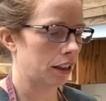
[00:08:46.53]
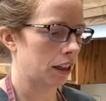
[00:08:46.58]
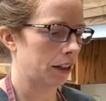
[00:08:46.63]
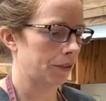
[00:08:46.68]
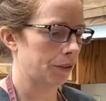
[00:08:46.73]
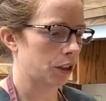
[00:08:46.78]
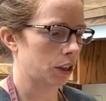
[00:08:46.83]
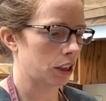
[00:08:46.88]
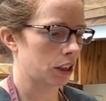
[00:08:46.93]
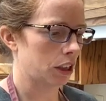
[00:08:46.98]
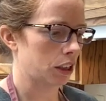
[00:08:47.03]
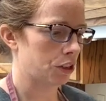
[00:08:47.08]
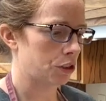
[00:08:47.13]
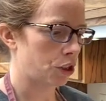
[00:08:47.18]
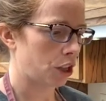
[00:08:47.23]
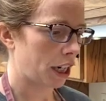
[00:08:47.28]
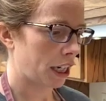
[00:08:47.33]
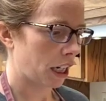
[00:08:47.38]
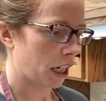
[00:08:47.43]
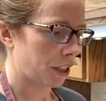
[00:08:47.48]
I'm going to
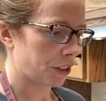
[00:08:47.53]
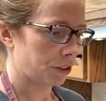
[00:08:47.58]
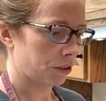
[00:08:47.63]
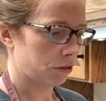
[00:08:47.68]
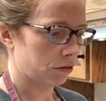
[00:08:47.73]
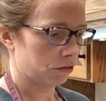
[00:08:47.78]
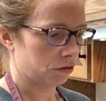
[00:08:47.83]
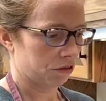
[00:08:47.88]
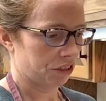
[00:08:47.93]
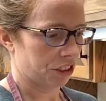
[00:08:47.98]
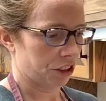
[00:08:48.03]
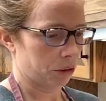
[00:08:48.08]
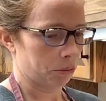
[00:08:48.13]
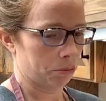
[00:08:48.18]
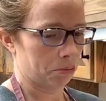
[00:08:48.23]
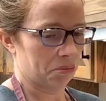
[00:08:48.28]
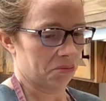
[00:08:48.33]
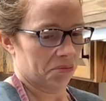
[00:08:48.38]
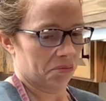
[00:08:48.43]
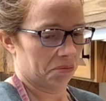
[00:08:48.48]
try not to, just
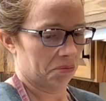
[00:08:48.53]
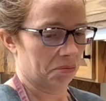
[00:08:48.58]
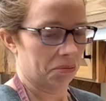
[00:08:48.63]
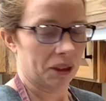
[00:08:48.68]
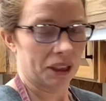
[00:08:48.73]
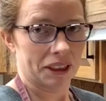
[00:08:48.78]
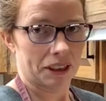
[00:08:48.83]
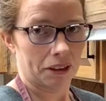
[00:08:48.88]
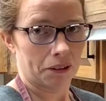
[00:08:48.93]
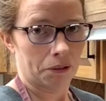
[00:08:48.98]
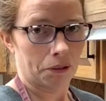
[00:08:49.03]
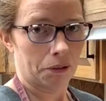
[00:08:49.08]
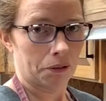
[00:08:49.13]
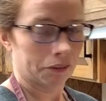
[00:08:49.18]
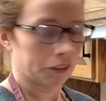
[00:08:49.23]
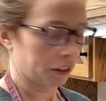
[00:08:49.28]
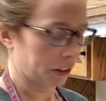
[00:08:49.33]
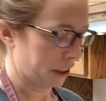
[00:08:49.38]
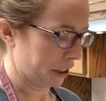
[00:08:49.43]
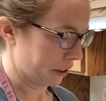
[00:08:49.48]
because I don't know if
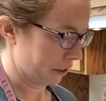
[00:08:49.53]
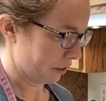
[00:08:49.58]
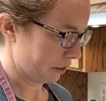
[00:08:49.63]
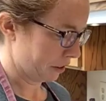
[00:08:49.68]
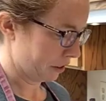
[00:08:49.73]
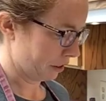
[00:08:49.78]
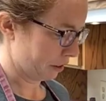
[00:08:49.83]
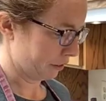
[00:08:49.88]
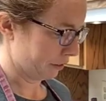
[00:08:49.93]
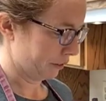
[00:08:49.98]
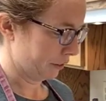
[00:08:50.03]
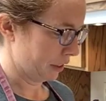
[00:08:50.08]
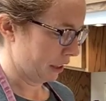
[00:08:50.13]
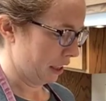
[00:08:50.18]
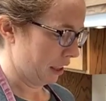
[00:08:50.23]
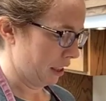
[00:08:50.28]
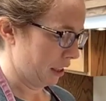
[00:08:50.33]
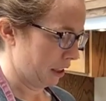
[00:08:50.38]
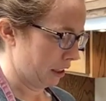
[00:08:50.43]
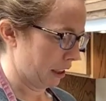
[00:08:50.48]
I'll need it. So
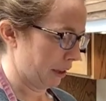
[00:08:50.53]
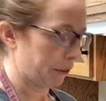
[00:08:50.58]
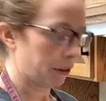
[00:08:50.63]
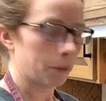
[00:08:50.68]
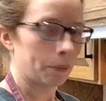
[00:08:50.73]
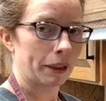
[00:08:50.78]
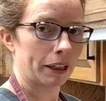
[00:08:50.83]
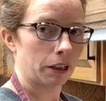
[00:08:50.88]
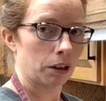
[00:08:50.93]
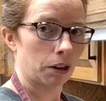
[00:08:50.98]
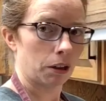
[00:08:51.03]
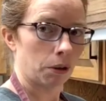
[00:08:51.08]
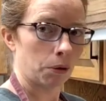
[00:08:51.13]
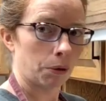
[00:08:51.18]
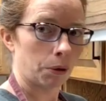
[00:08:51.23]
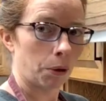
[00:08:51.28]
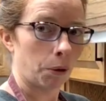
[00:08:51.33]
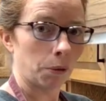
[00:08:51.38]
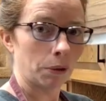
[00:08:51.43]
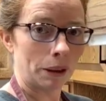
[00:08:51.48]
I'm going to make an
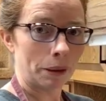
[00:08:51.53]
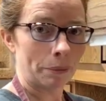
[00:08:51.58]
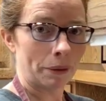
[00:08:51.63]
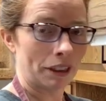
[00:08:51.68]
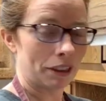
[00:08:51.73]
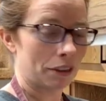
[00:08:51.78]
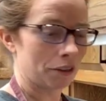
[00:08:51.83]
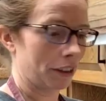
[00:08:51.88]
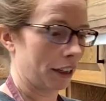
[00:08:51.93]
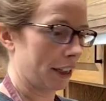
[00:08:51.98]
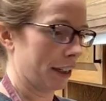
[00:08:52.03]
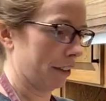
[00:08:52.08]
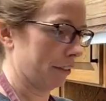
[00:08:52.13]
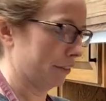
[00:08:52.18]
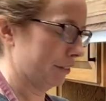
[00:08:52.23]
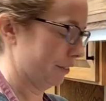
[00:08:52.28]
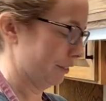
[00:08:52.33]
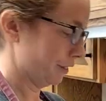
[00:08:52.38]
unholy mess right now.